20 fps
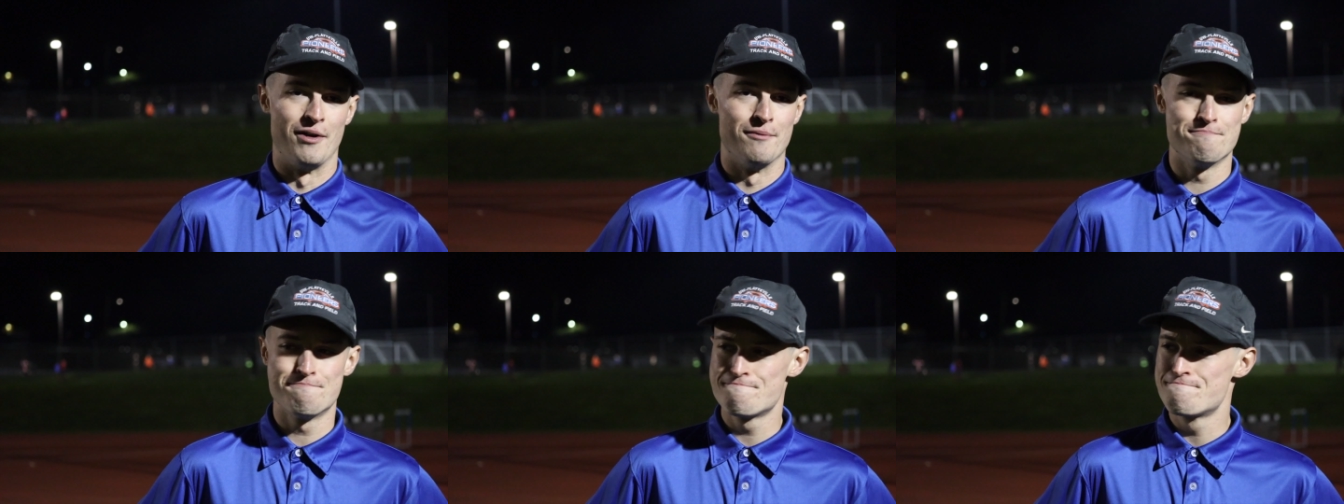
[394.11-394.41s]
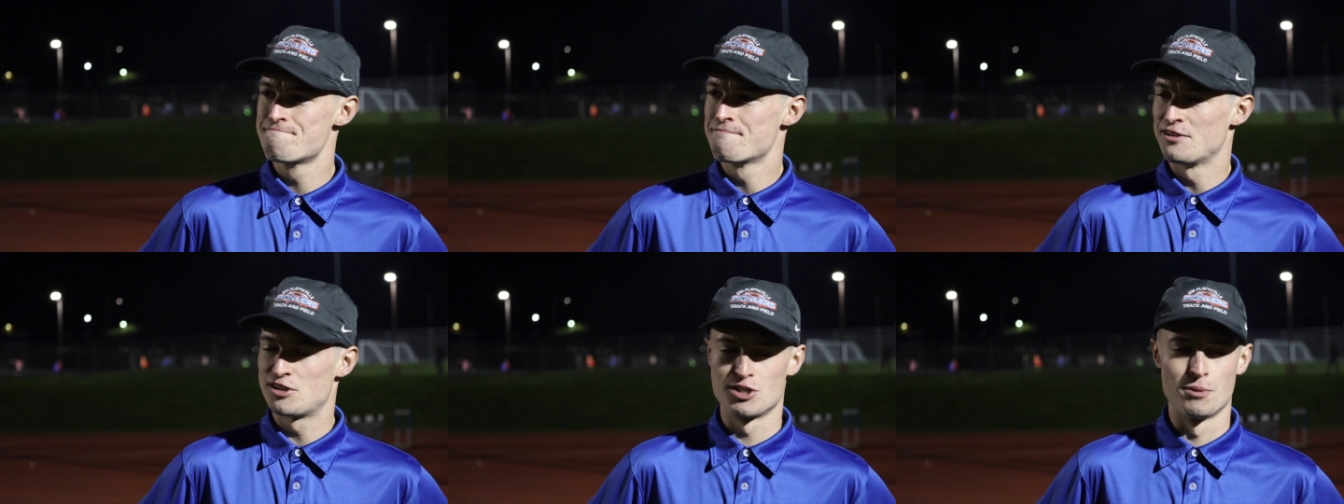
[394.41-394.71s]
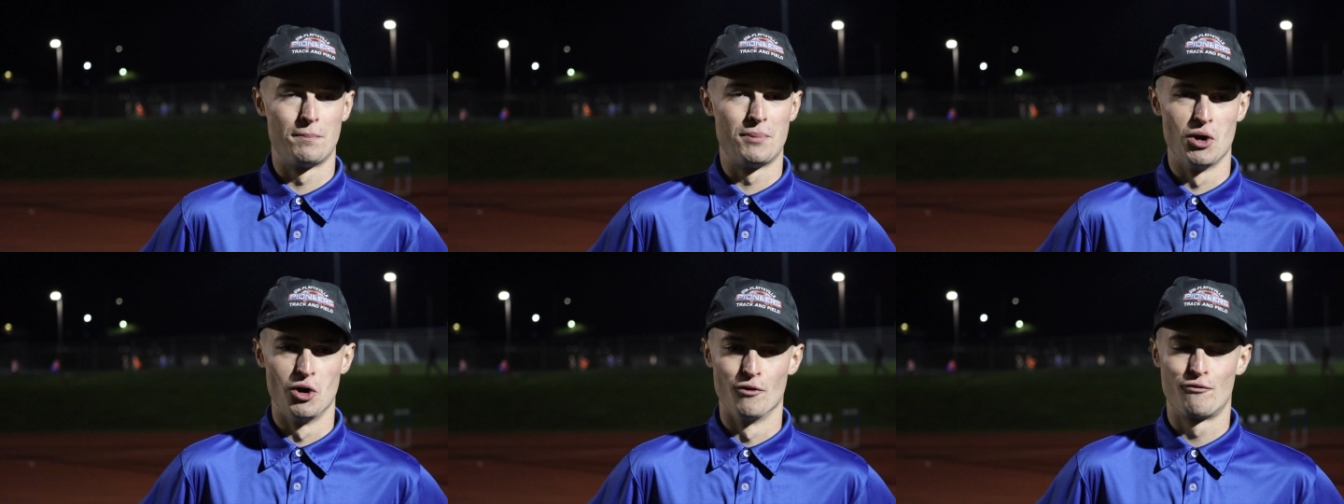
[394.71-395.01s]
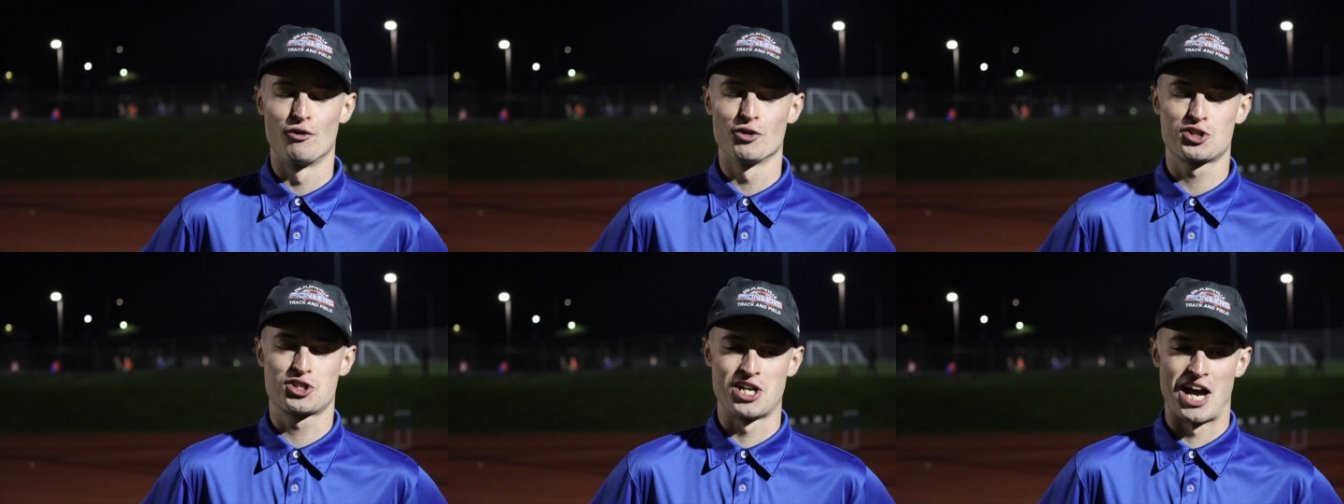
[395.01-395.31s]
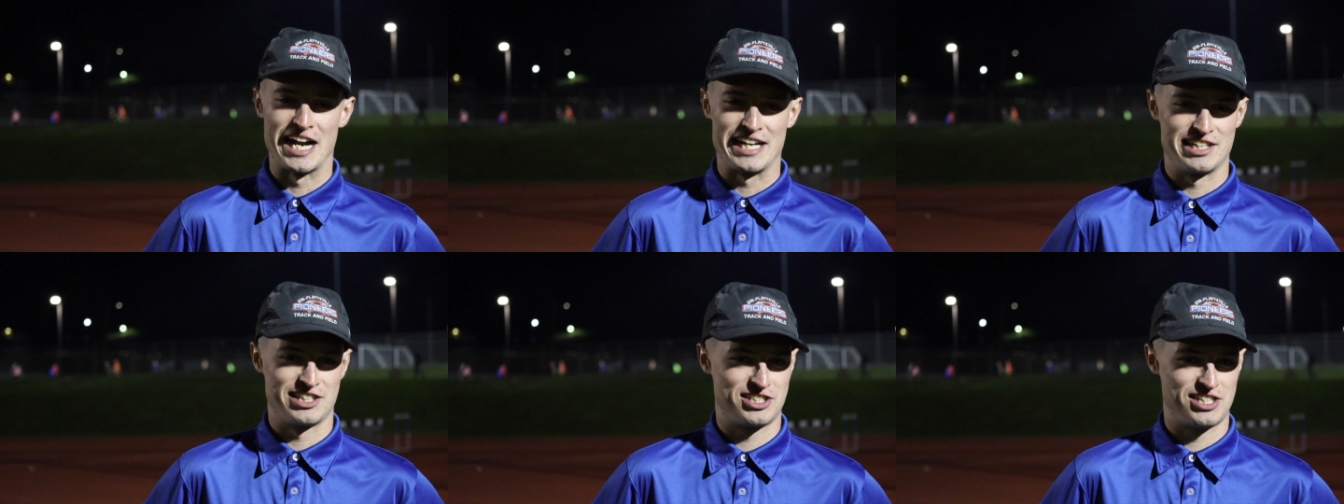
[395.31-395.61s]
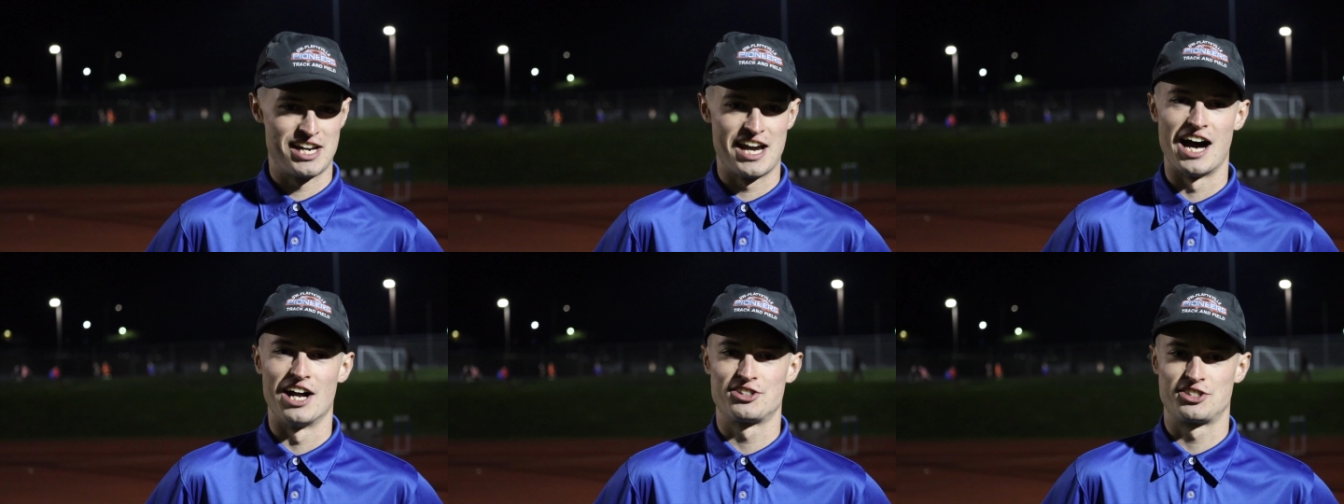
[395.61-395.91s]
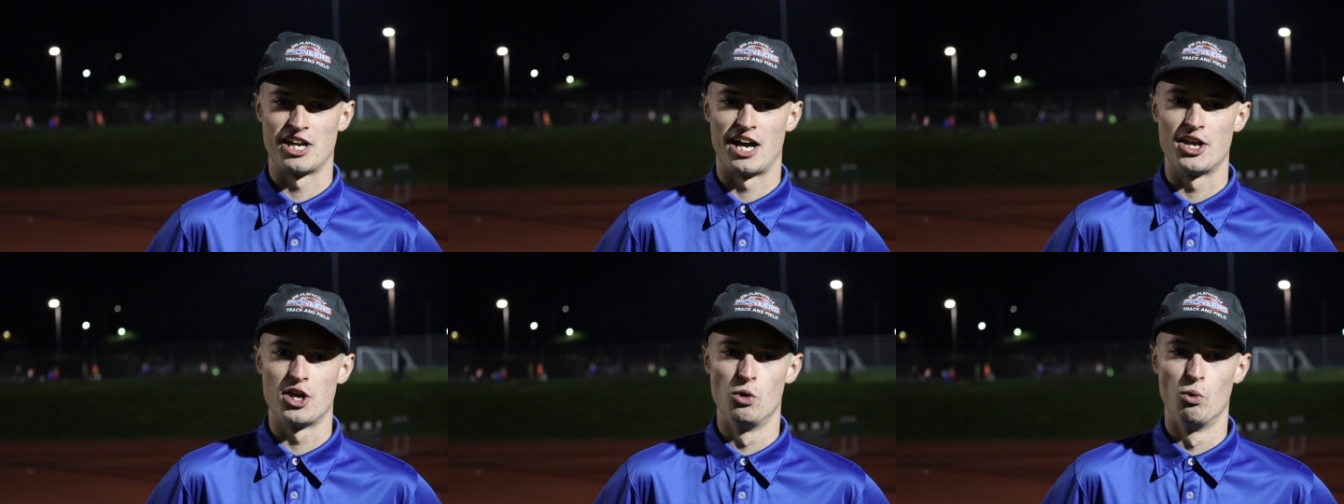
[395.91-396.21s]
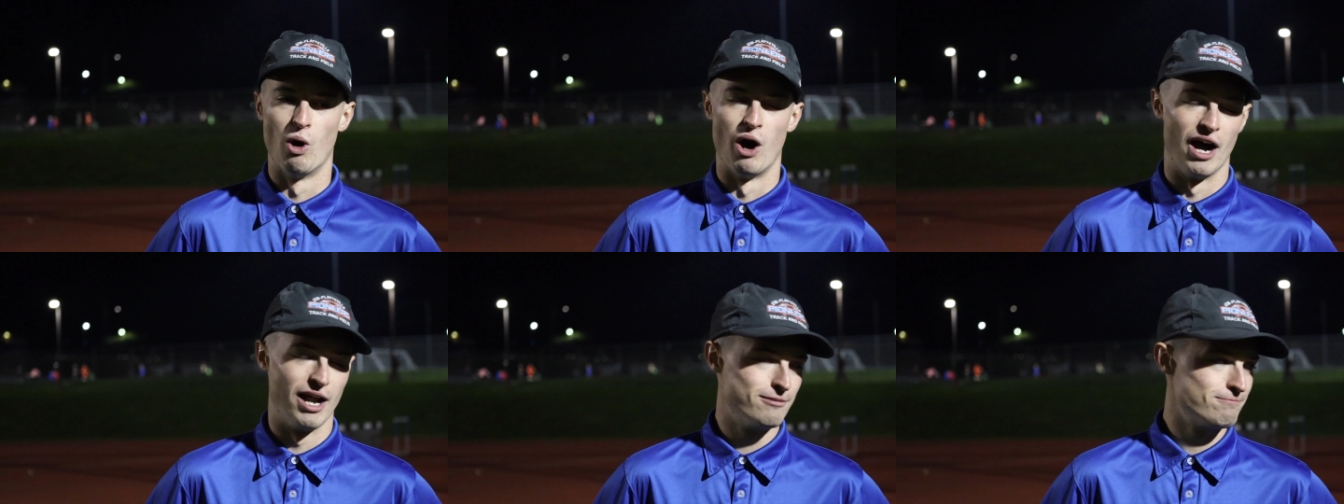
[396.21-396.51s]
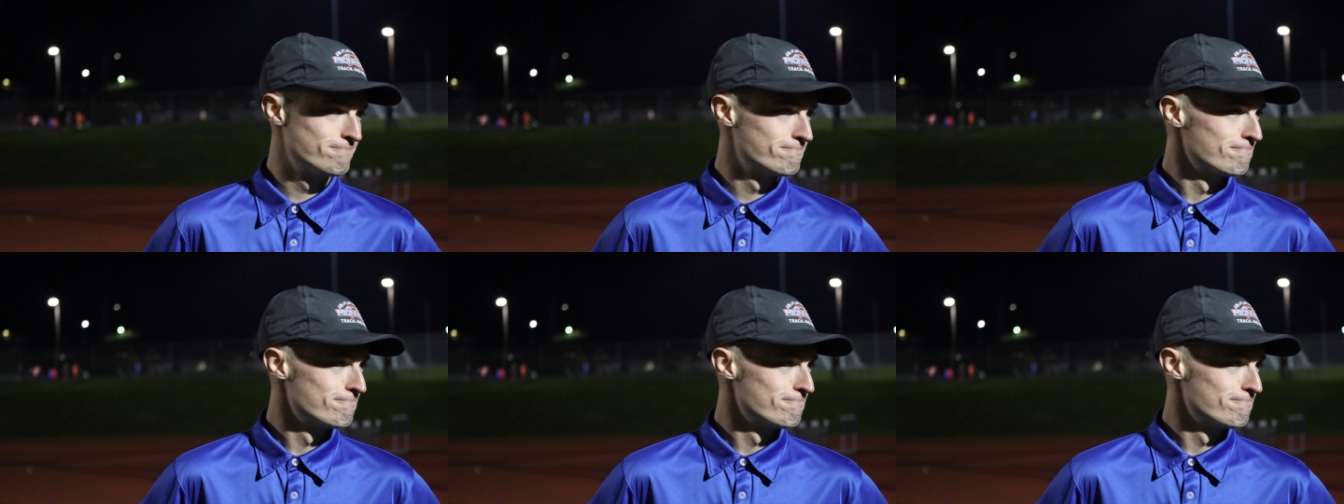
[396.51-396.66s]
And it's a beautiful sight to see, I'll tell you what